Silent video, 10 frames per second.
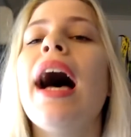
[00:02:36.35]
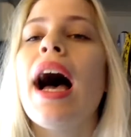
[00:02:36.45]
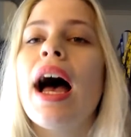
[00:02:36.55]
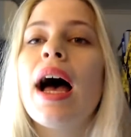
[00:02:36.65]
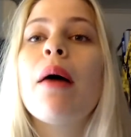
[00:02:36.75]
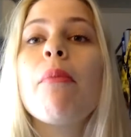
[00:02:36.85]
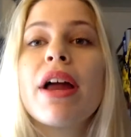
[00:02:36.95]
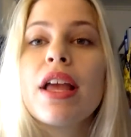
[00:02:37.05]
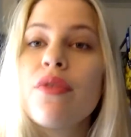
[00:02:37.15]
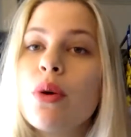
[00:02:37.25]
But
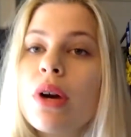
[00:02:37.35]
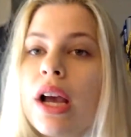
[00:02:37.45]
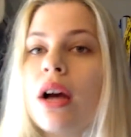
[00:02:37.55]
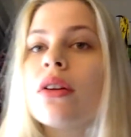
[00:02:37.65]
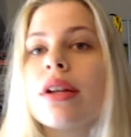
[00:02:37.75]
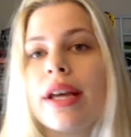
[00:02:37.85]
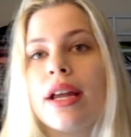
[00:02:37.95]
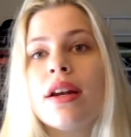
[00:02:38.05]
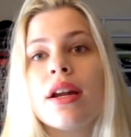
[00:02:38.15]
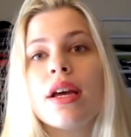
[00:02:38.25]
if you want to count it in,